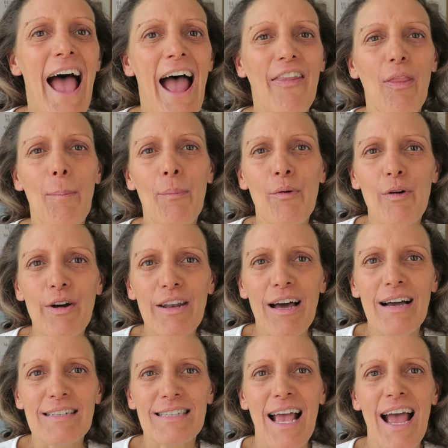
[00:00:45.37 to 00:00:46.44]
and the
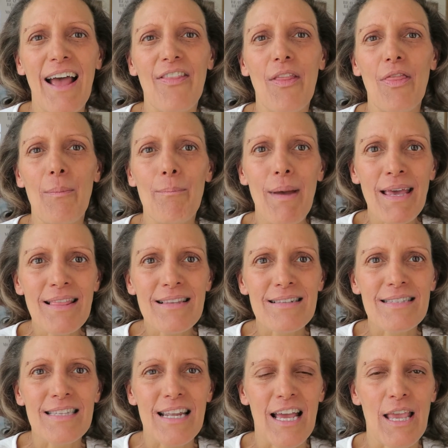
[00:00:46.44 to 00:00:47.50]
products and the
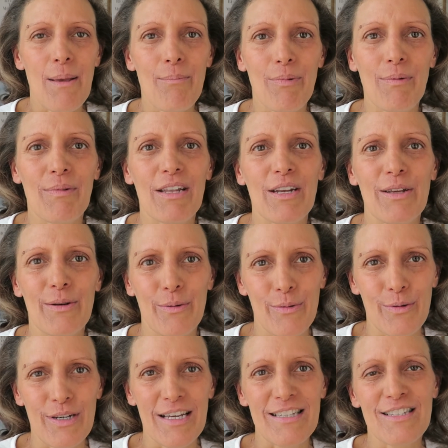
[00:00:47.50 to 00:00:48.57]
methods that I implement in
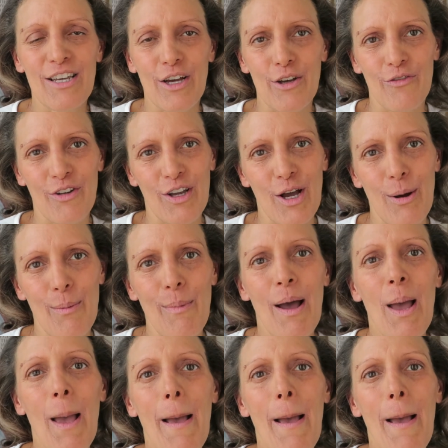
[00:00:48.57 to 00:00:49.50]
order to overcome